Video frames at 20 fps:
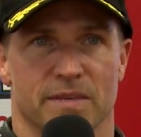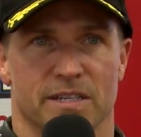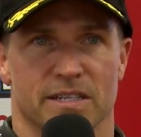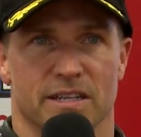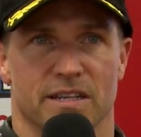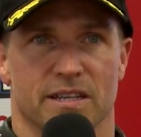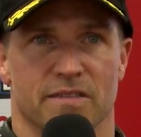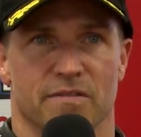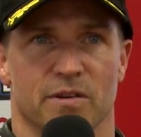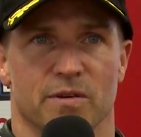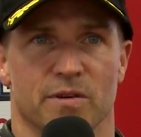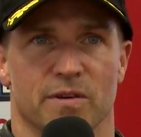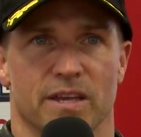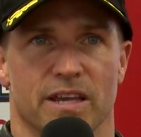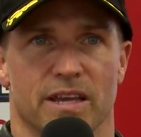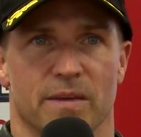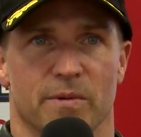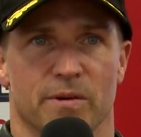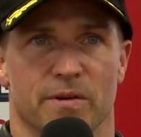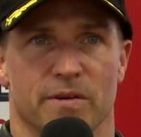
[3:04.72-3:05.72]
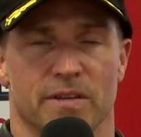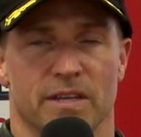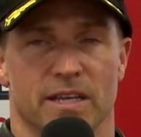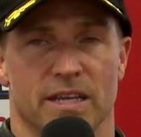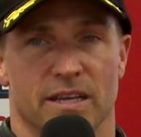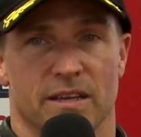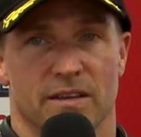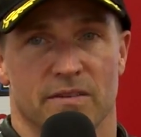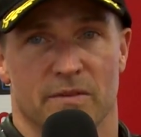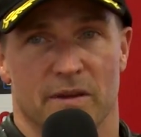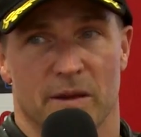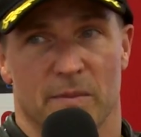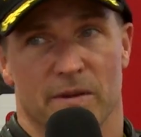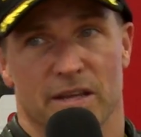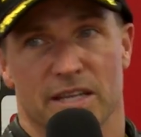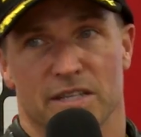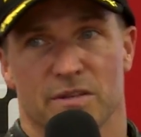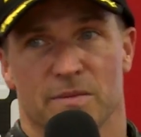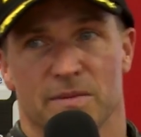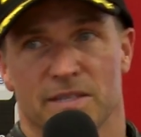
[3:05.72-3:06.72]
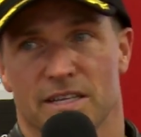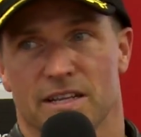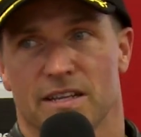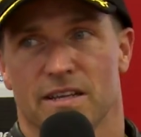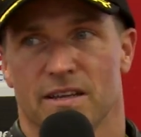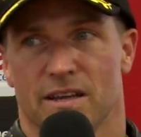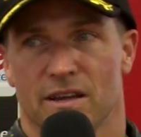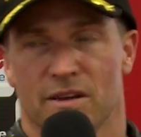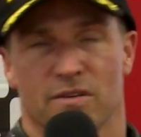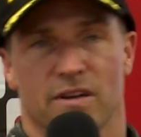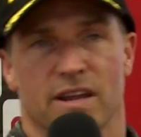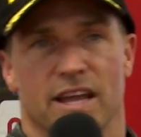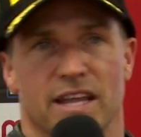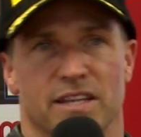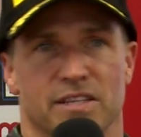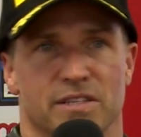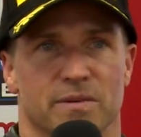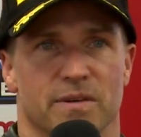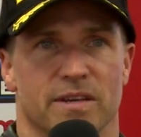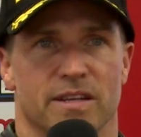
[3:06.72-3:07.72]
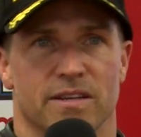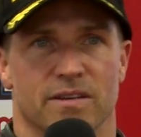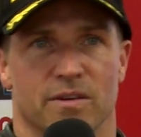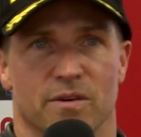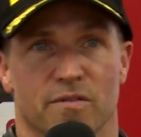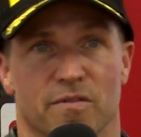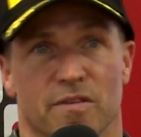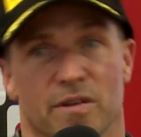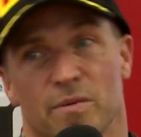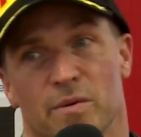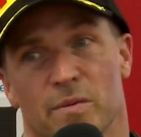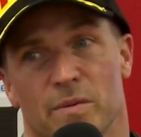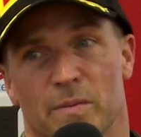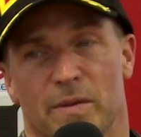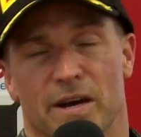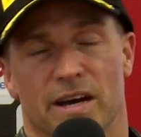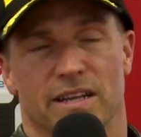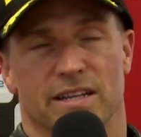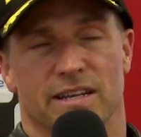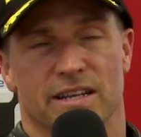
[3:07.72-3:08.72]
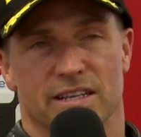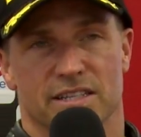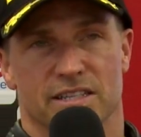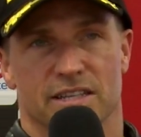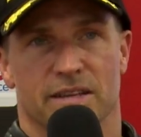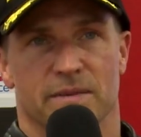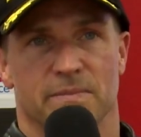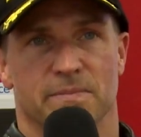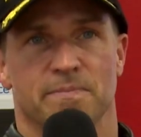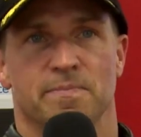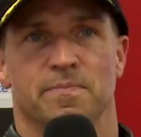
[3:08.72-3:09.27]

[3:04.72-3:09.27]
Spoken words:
a difficult year, but fair play to him. He's had a great end to it, and hopefully we'll be battling next year.